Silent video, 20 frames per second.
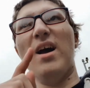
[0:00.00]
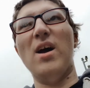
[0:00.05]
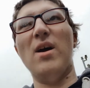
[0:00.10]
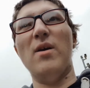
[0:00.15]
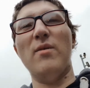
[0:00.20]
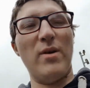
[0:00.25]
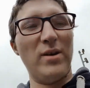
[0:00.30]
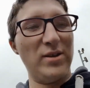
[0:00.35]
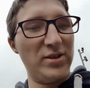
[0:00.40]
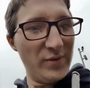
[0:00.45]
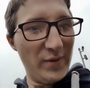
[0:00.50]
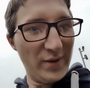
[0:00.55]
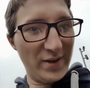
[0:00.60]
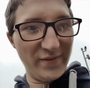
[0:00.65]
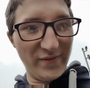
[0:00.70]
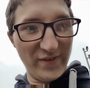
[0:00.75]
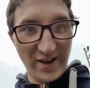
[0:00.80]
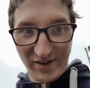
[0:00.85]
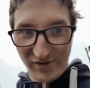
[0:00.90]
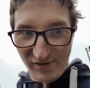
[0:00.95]
whilst you're
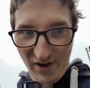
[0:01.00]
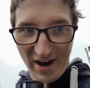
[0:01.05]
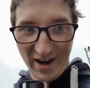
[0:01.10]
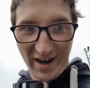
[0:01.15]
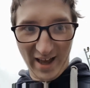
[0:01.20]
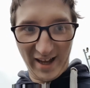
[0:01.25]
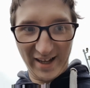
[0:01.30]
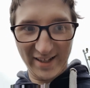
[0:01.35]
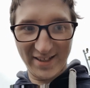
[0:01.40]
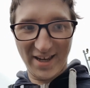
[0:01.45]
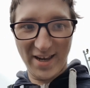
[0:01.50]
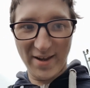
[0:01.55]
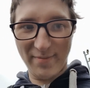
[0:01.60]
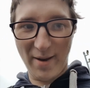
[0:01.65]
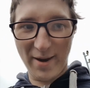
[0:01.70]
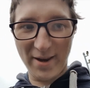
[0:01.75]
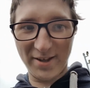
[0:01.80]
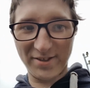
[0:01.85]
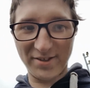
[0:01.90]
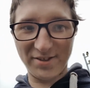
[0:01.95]
waiting for your train. Like I said, at
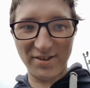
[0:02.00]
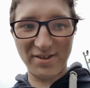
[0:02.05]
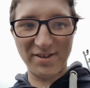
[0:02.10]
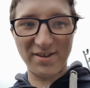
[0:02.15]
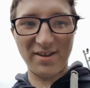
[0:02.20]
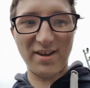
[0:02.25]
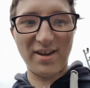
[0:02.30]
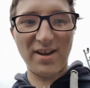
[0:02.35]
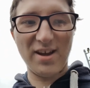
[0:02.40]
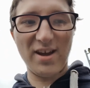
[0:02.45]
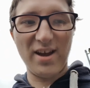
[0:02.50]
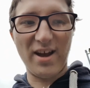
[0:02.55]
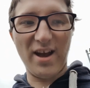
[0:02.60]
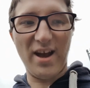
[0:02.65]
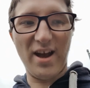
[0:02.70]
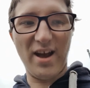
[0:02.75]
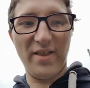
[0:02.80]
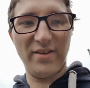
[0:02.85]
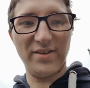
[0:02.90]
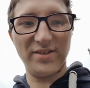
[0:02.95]
Penistone,
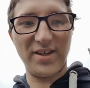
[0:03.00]
there's